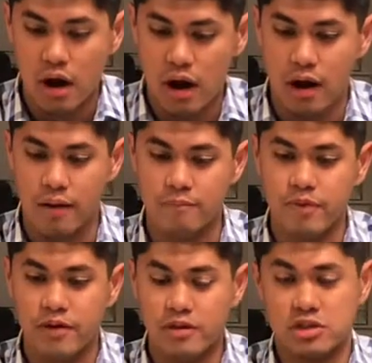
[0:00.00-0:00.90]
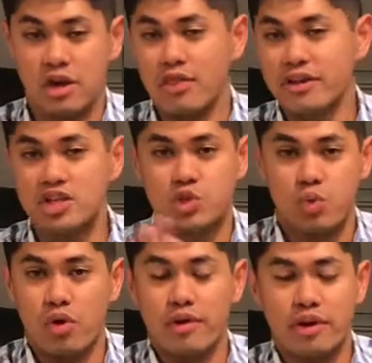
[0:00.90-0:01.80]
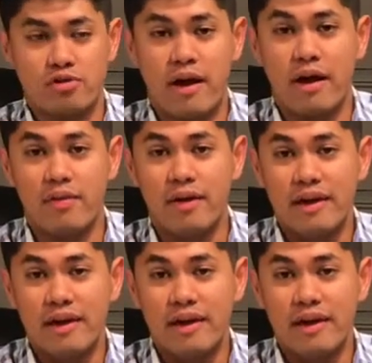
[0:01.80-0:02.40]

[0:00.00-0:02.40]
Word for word: Um, there's a lot of things swirling around.